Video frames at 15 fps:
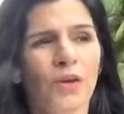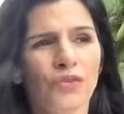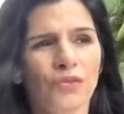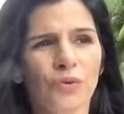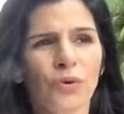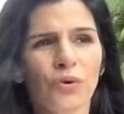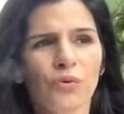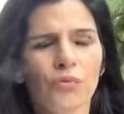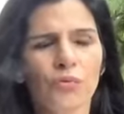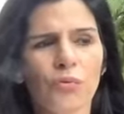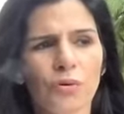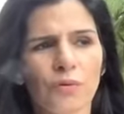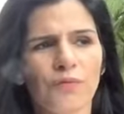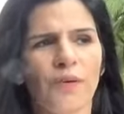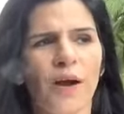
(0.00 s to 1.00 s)
So you
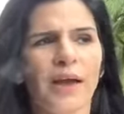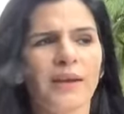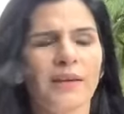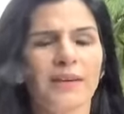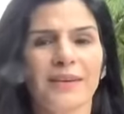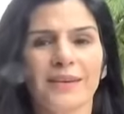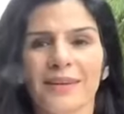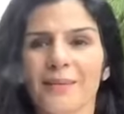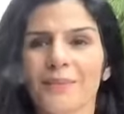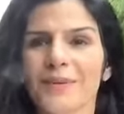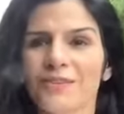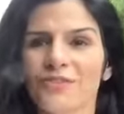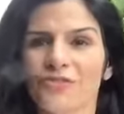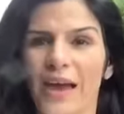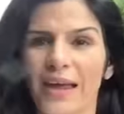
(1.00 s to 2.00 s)
could find it a little
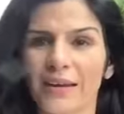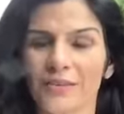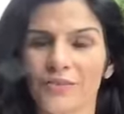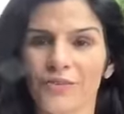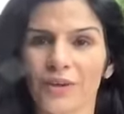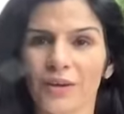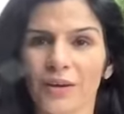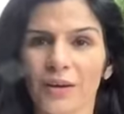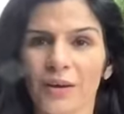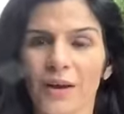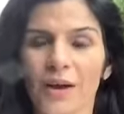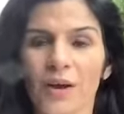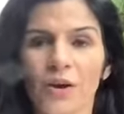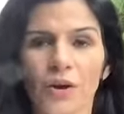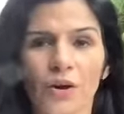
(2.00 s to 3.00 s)
bit challenging
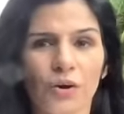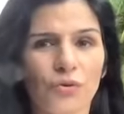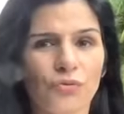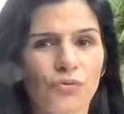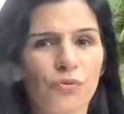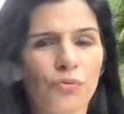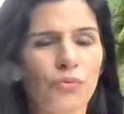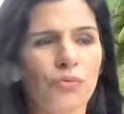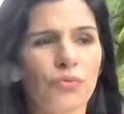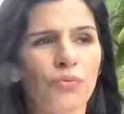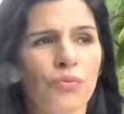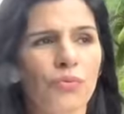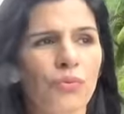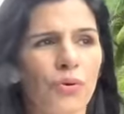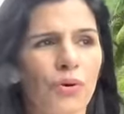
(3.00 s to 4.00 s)
uh,
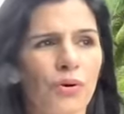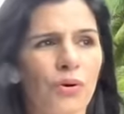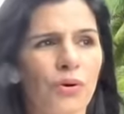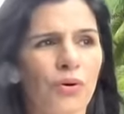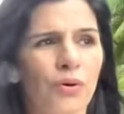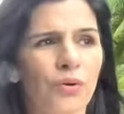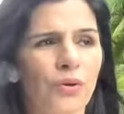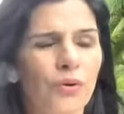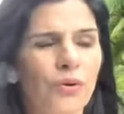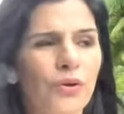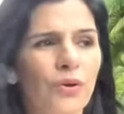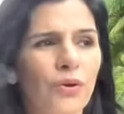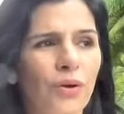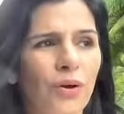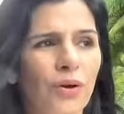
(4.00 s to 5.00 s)
to, uh, you know,